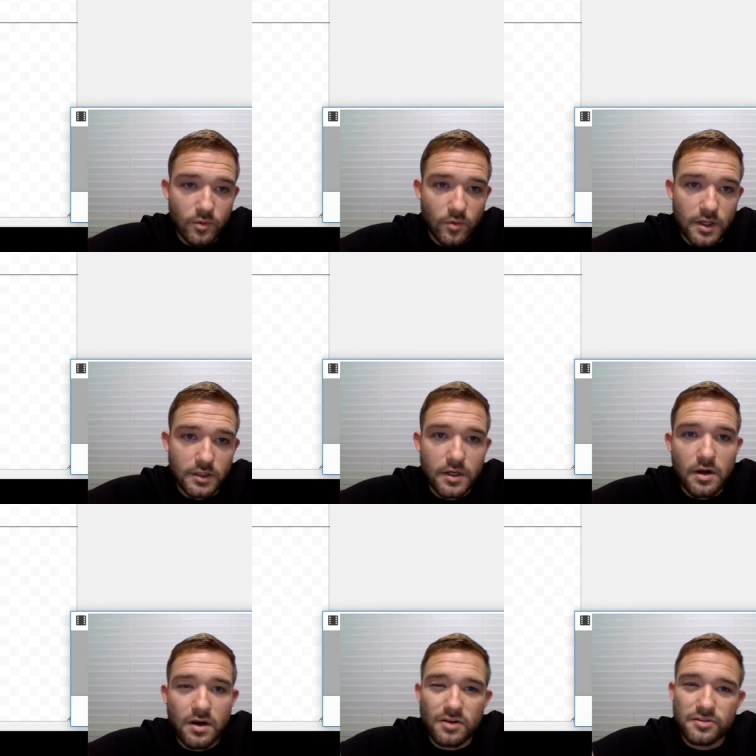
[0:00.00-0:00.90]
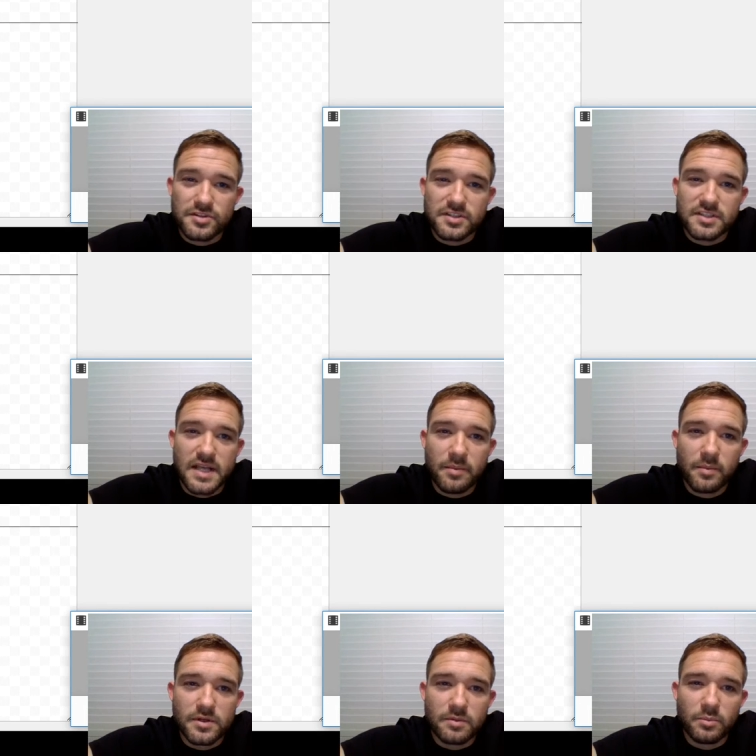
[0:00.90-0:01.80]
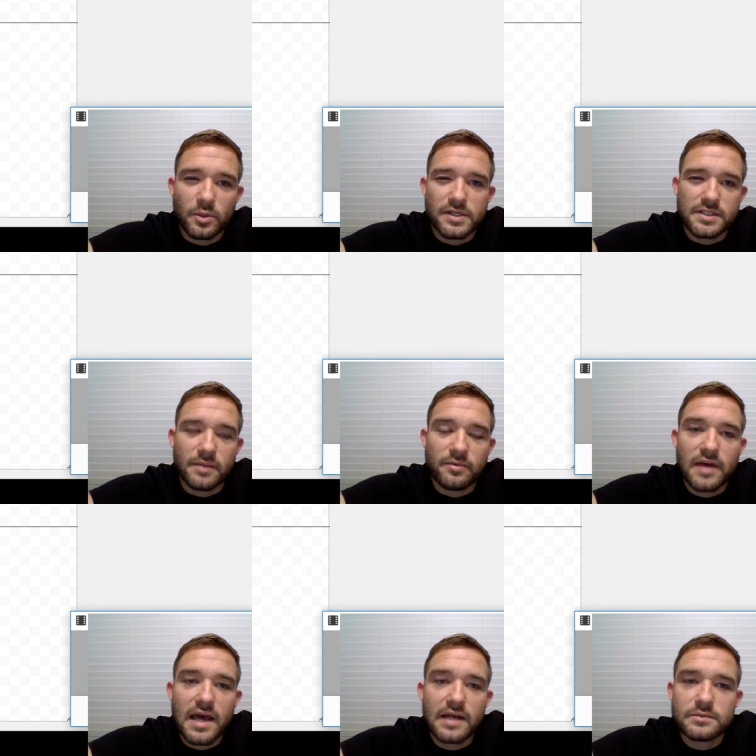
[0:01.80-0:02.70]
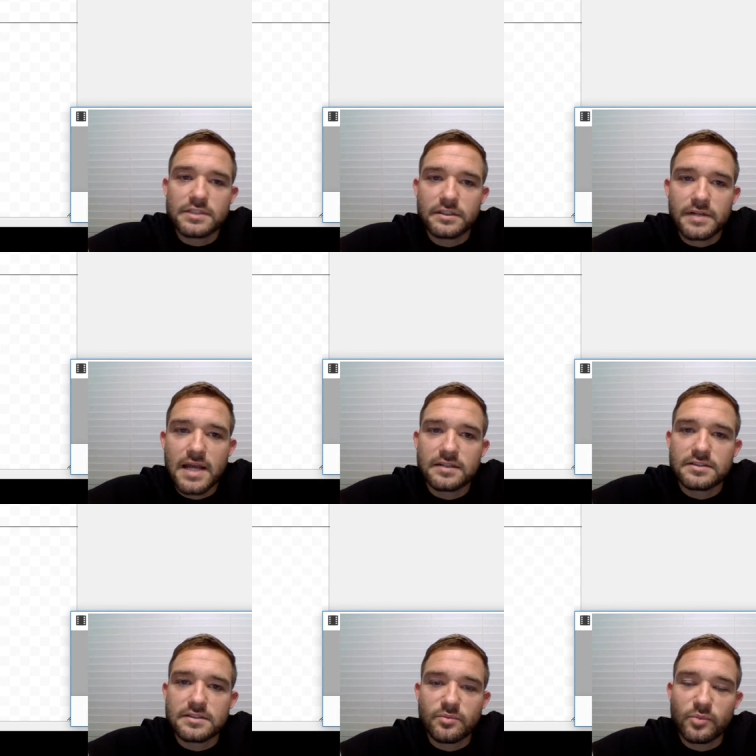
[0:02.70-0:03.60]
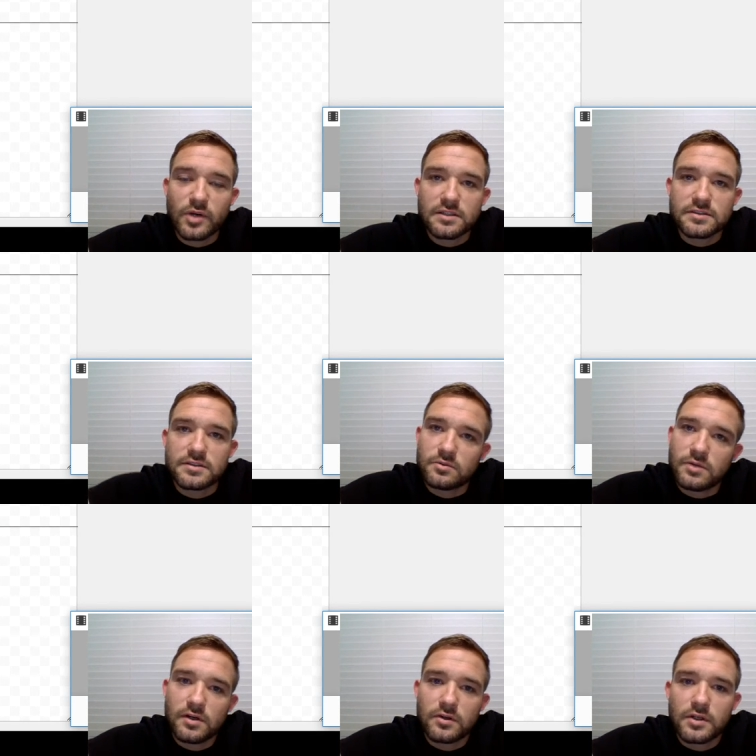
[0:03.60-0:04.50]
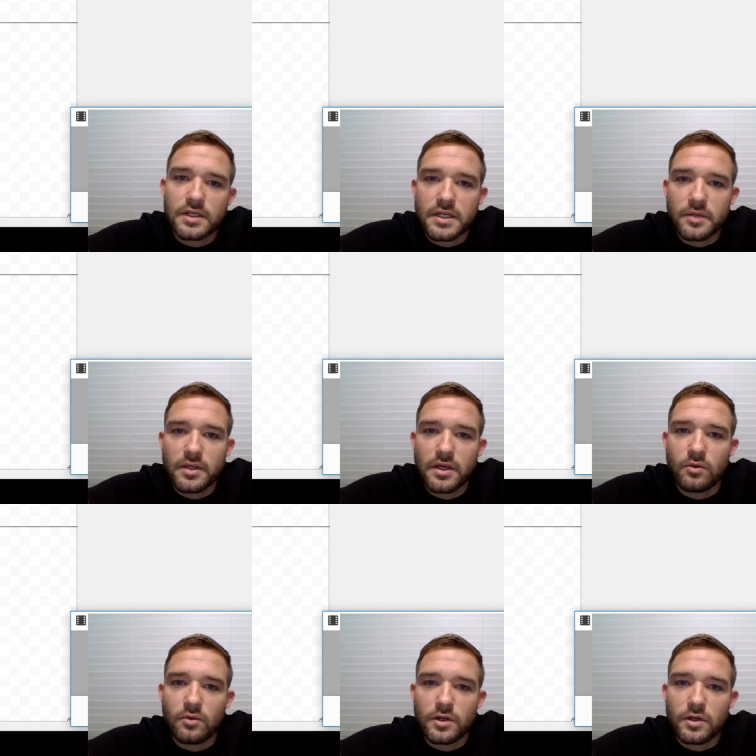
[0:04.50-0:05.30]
Number 1, are there the same number and type of atoms in the reactants and products? Well, here we go.